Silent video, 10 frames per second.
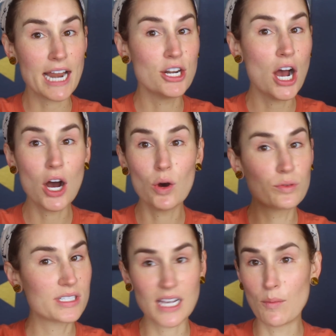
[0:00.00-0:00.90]
I know
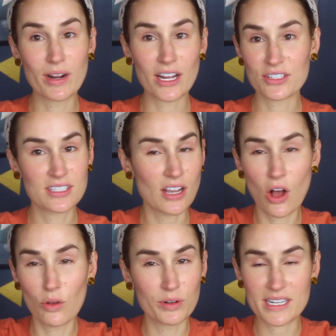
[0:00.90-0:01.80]
someone else
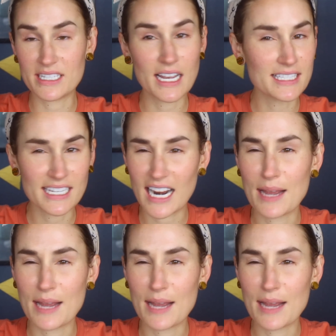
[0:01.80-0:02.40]
already does it.